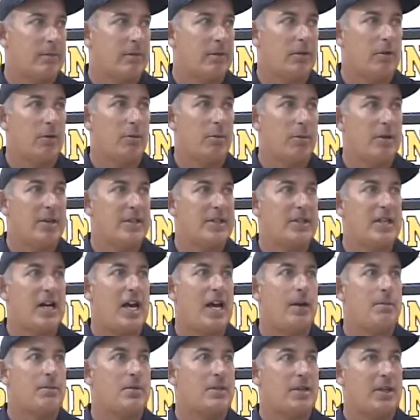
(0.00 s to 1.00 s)
numerous
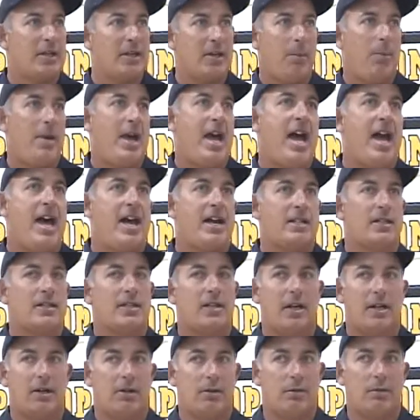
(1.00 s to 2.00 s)
times in the
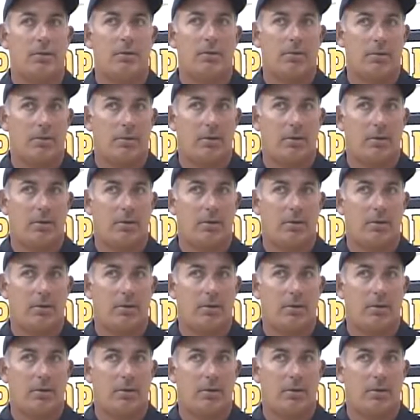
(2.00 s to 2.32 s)
past. I knew